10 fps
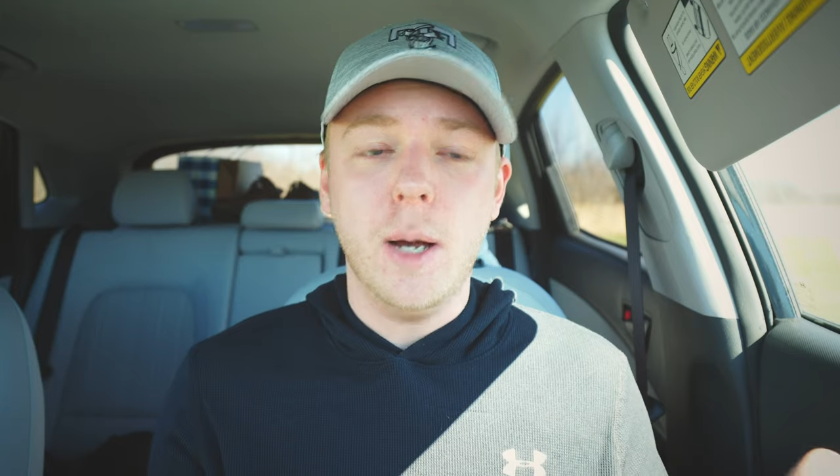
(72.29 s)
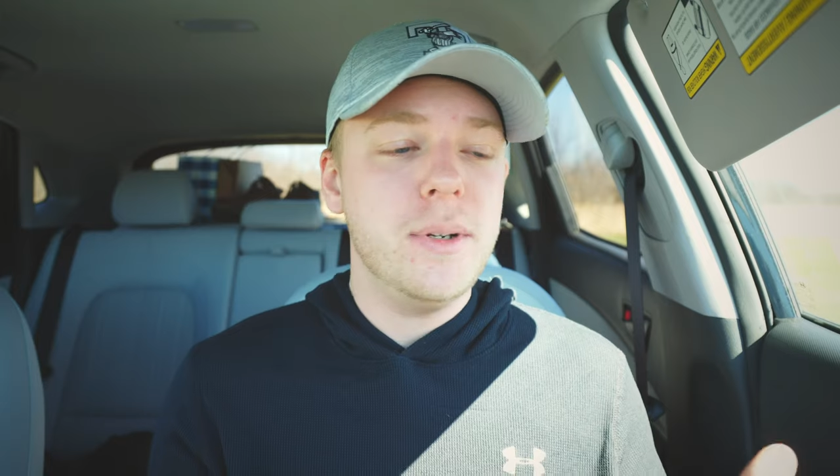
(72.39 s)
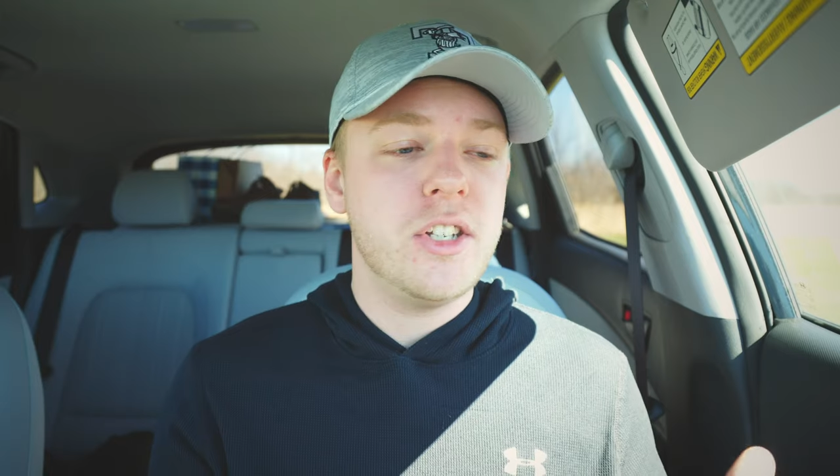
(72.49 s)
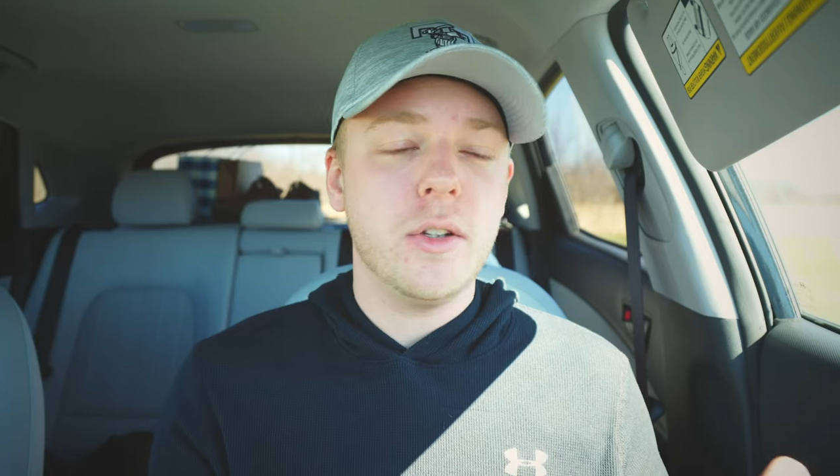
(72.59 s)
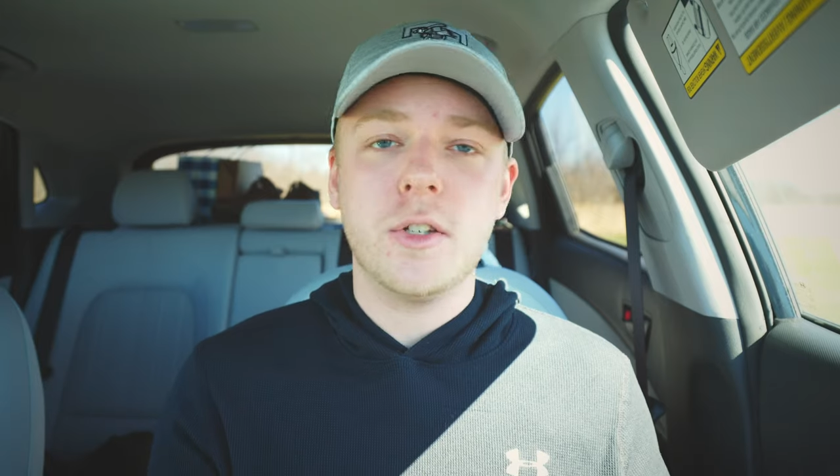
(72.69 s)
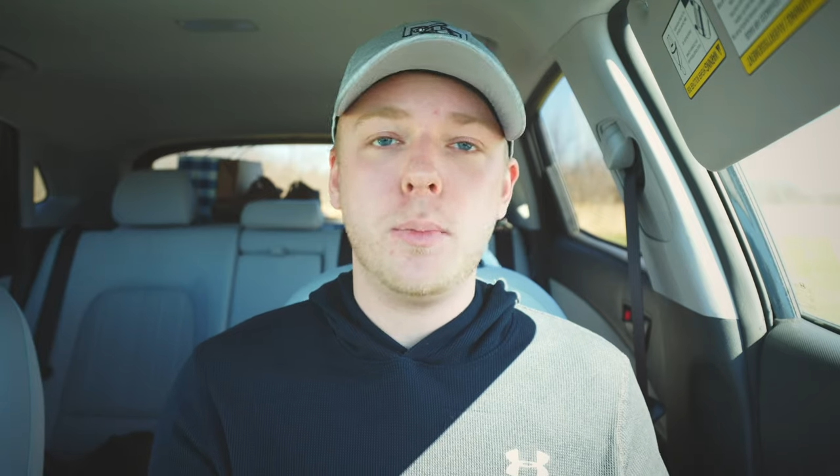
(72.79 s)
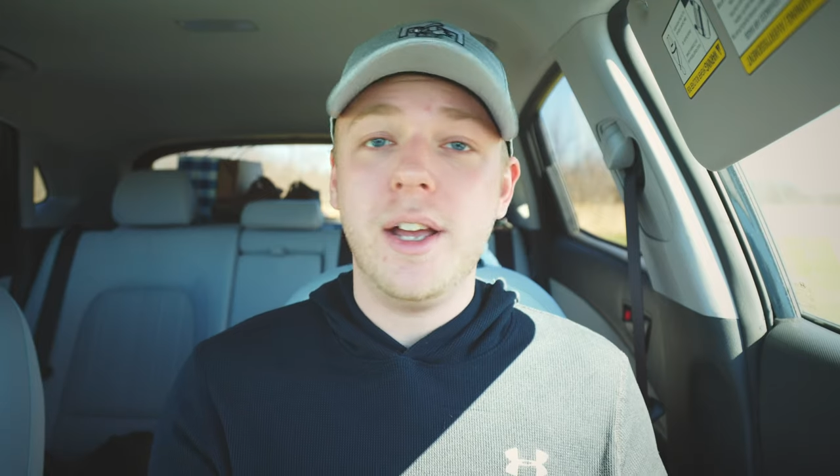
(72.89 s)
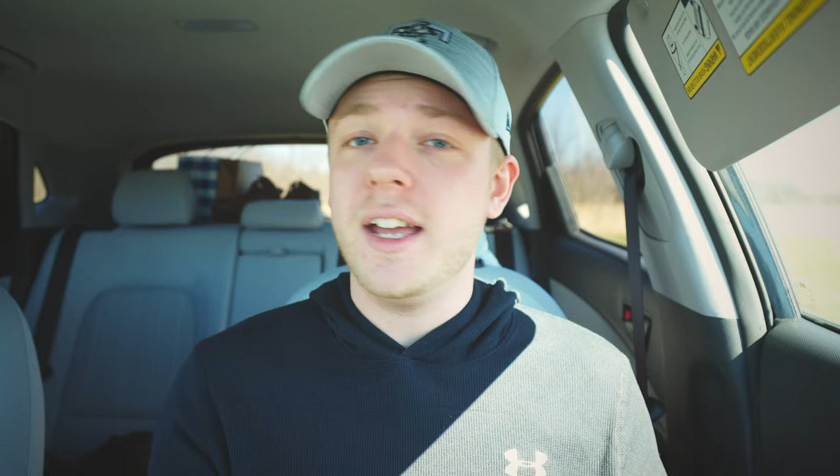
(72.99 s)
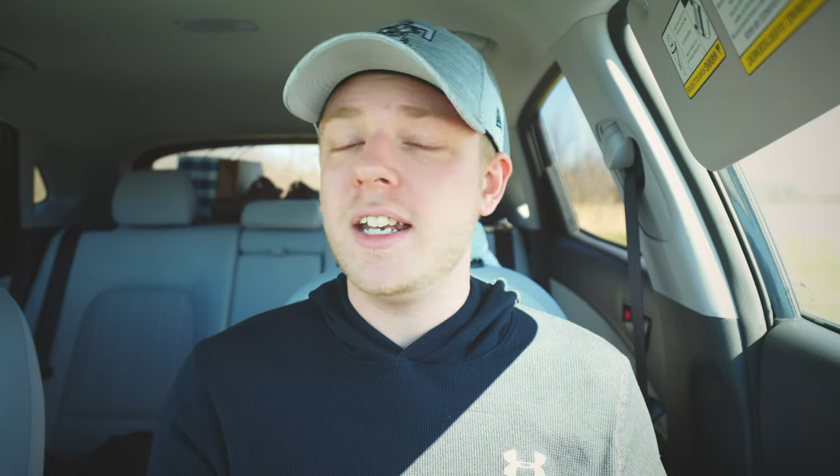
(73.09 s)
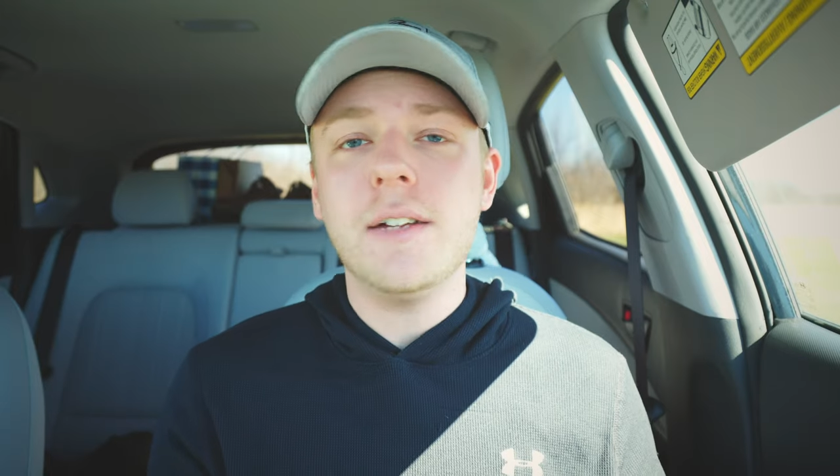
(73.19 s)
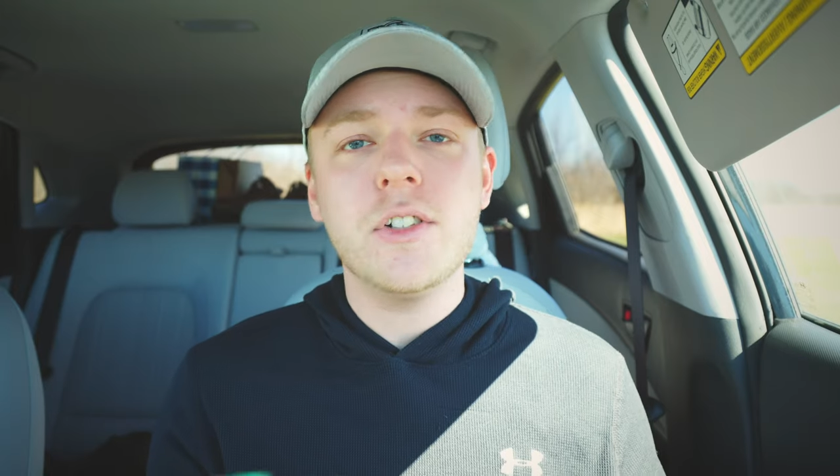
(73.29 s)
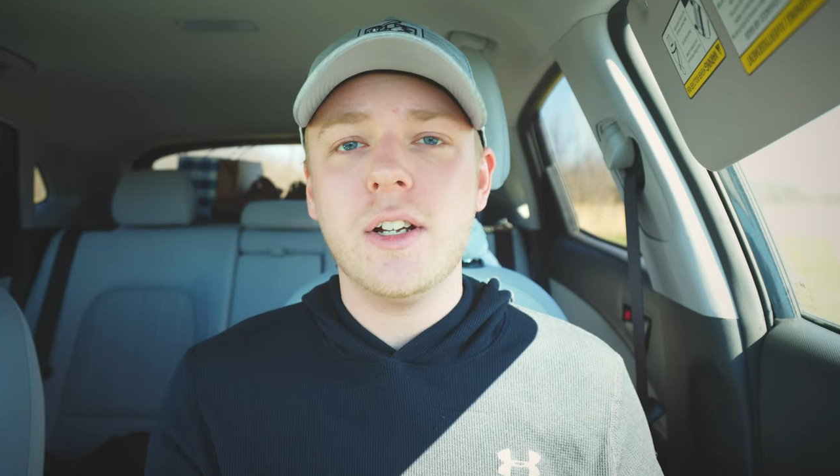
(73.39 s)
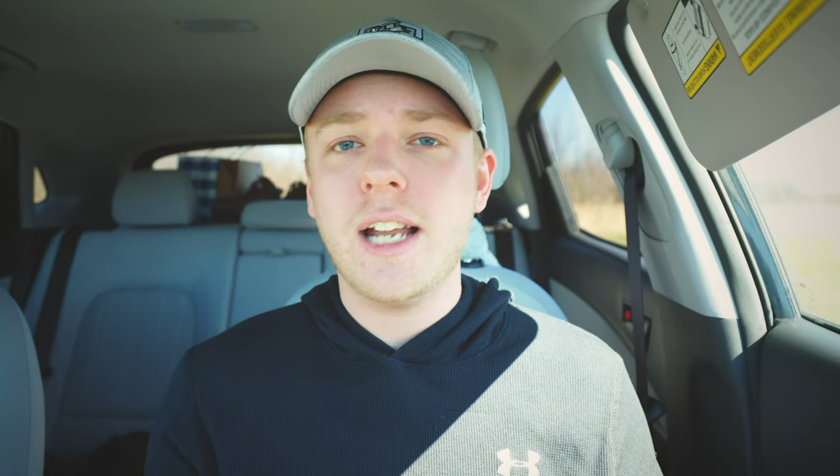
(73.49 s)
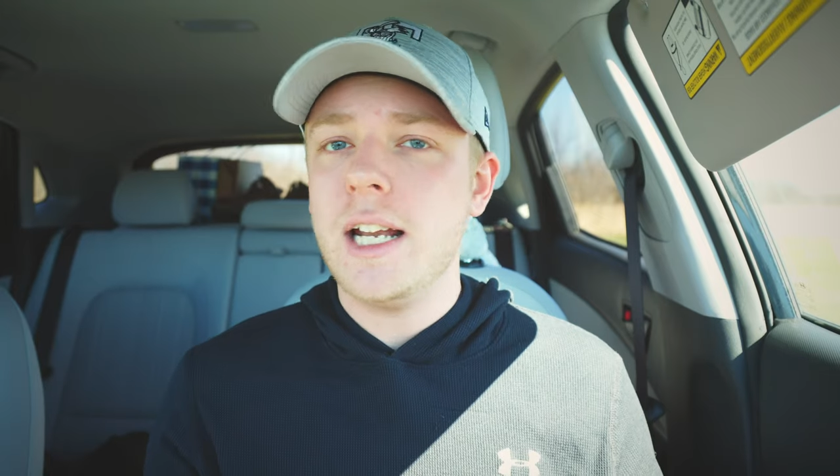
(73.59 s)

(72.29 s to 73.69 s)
Up until this point, I had never done